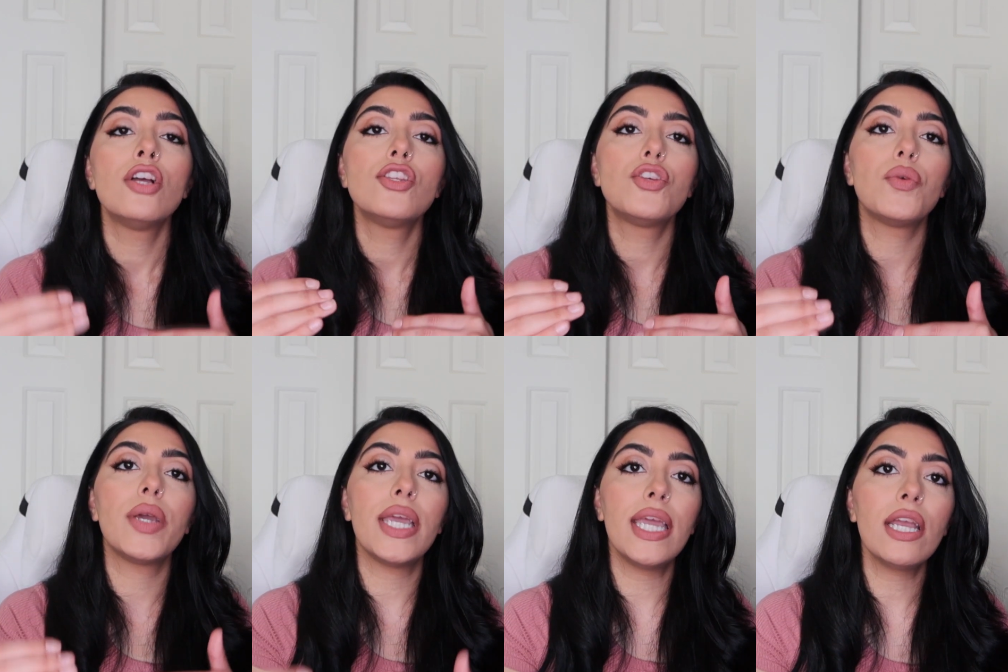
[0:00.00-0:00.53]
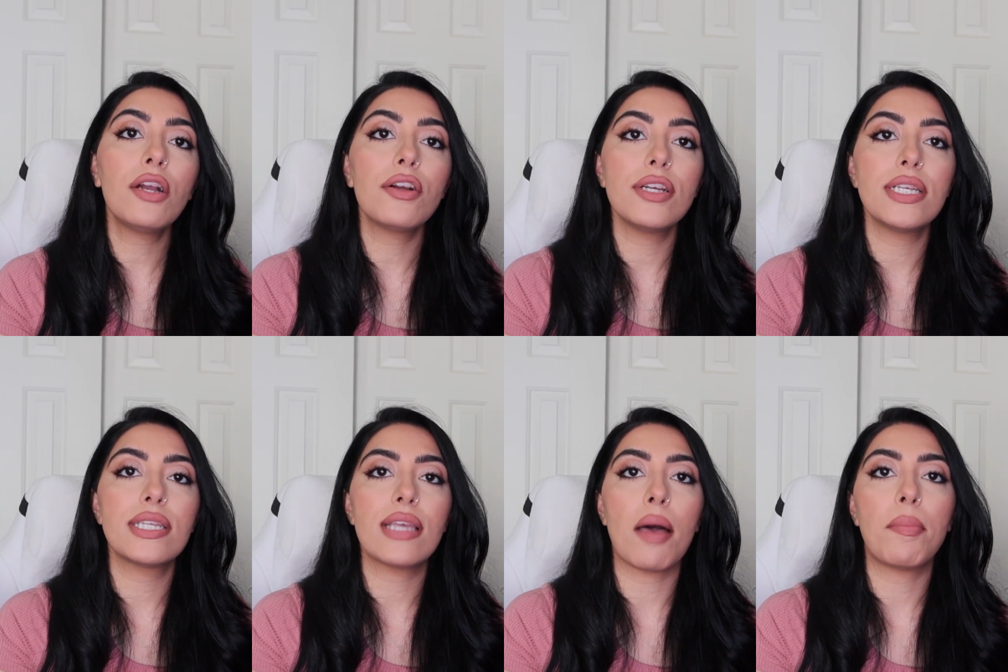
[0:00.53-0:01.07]
to
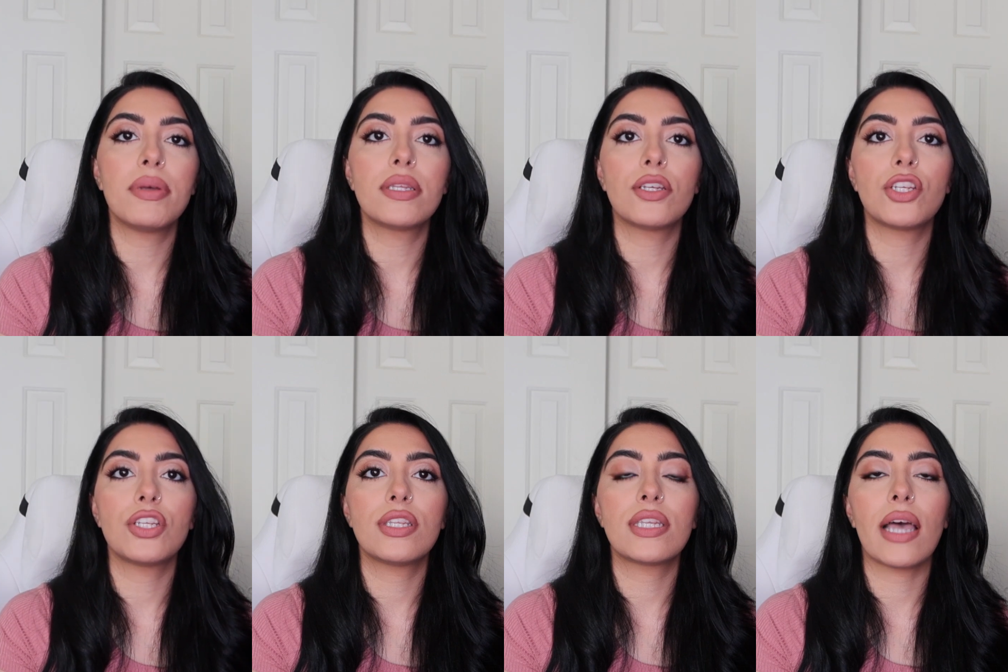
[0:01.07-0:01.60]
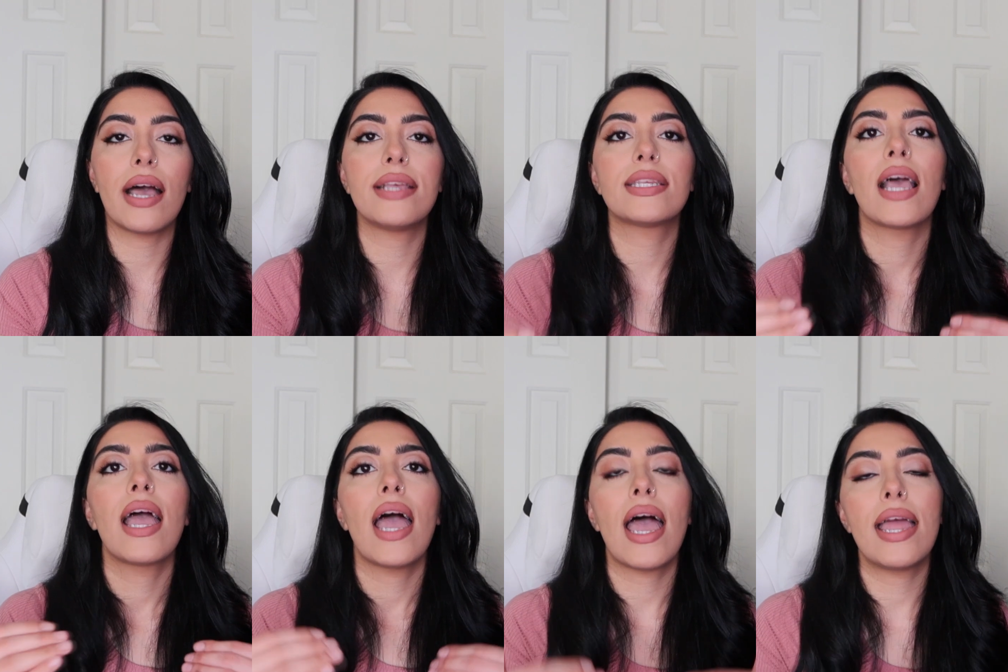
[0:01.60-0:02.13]
increase that position size,
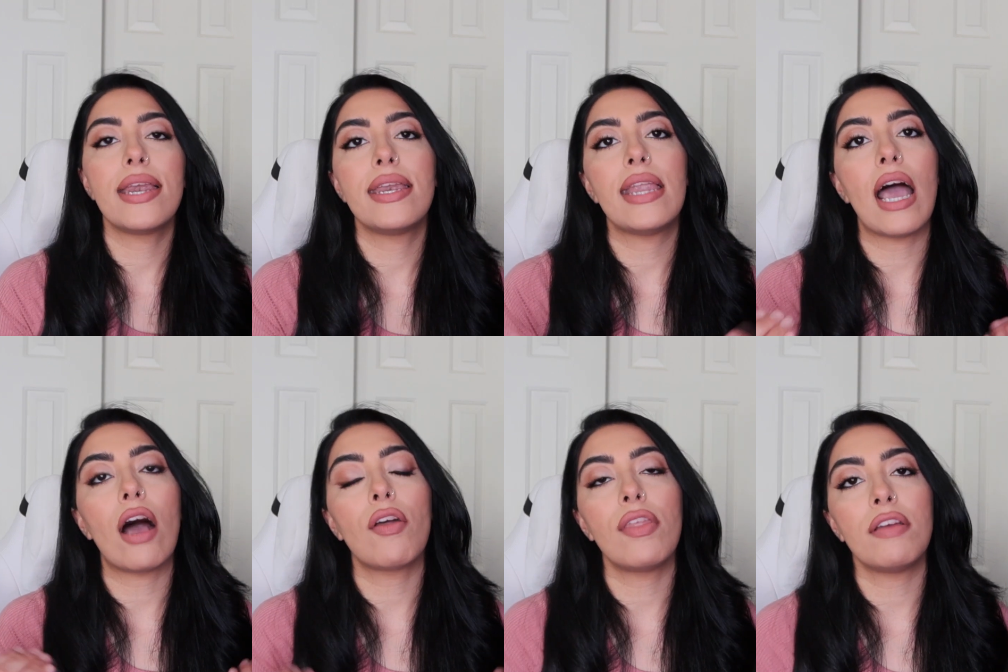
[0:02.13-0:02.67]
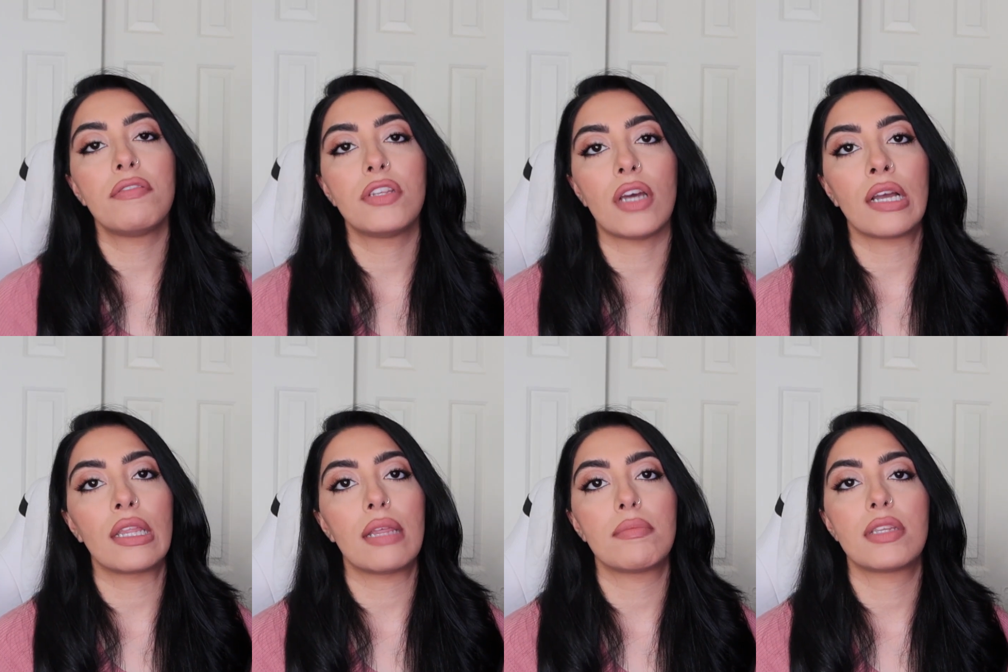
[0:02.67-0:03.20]
and now they've
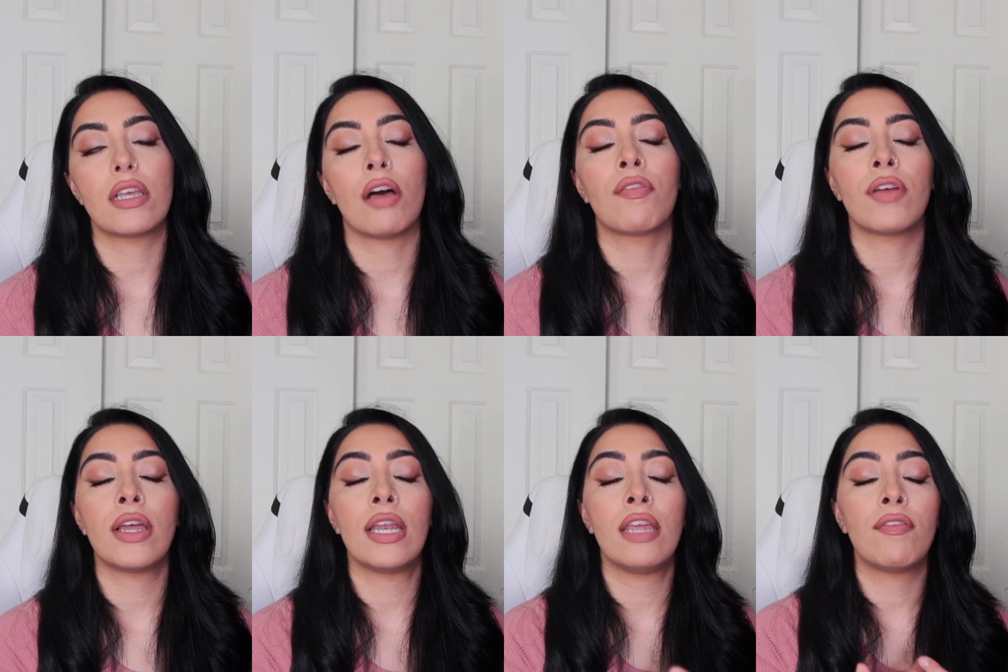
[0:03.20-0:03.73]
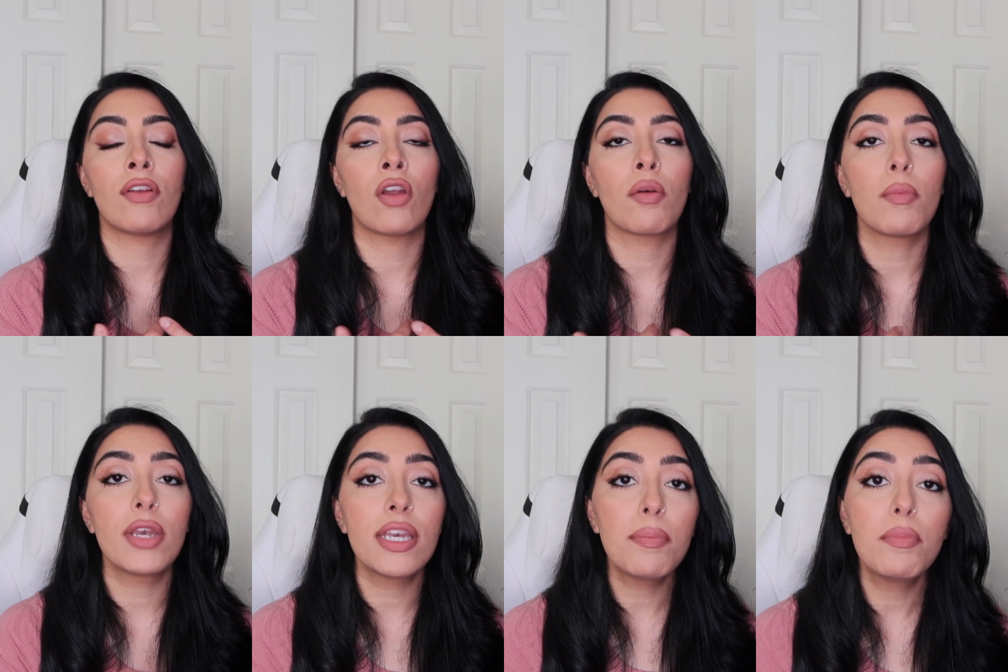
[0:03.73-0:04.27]
dug themselves an even
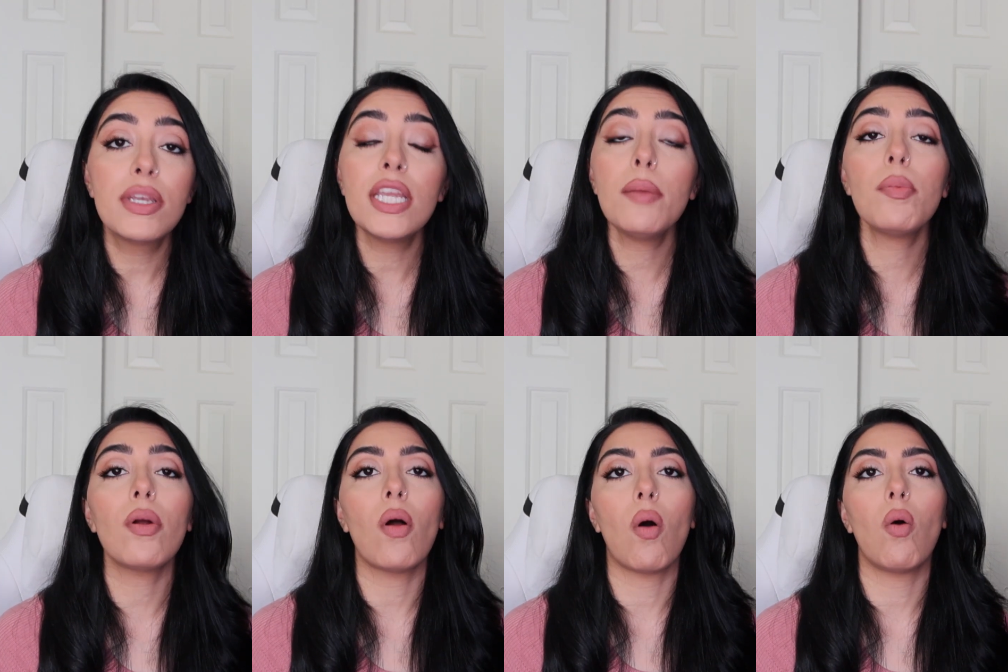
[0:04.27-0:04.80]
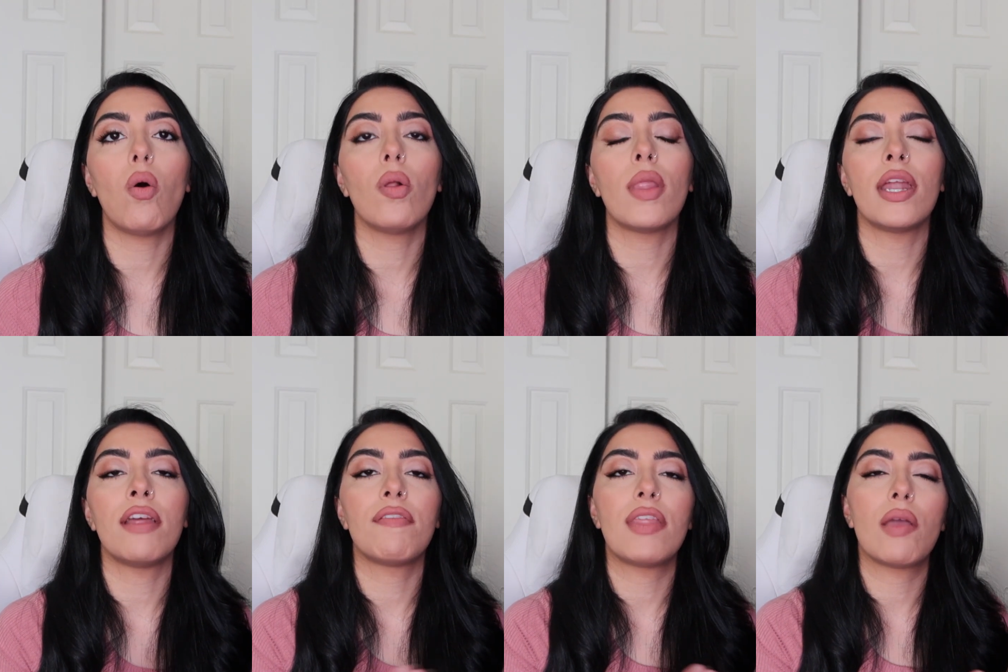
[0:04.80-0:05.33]
deeper hole
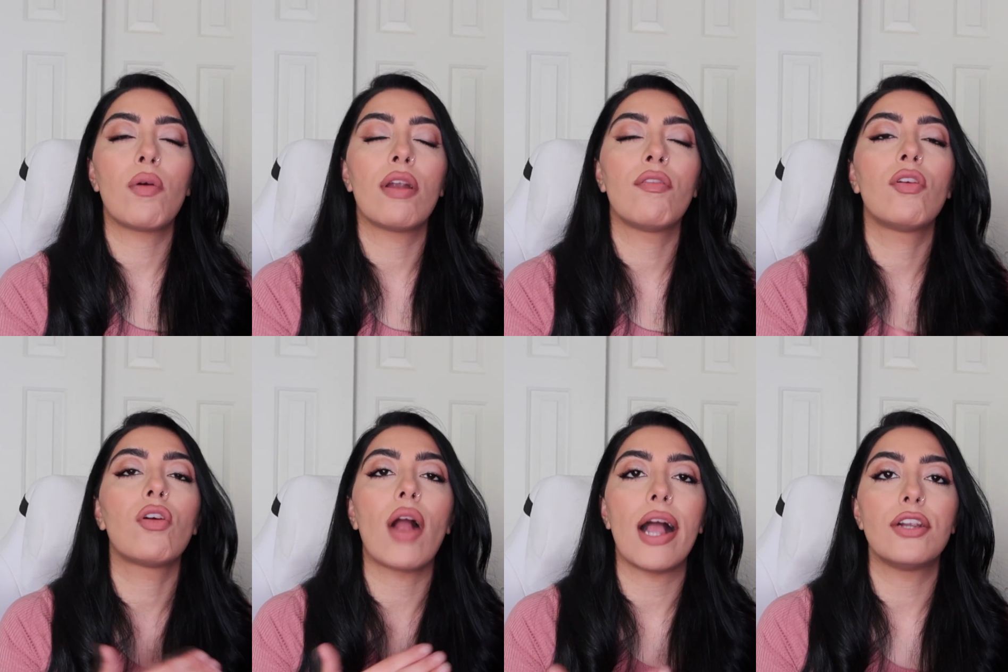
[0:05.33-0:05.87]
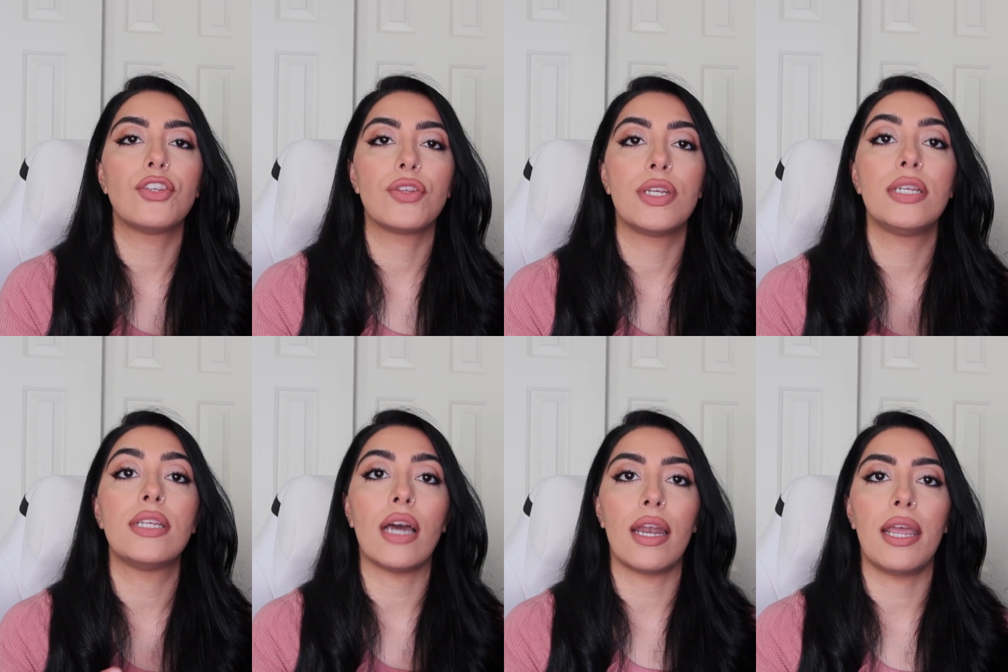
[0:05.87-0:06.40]
than if they would have
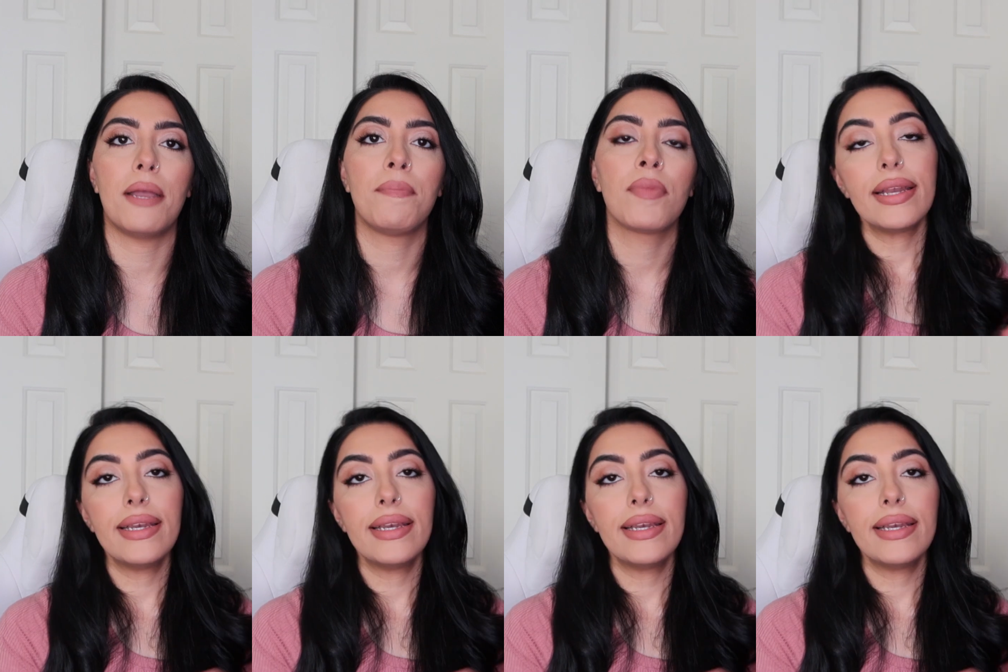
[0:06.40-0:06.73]
gradually done it.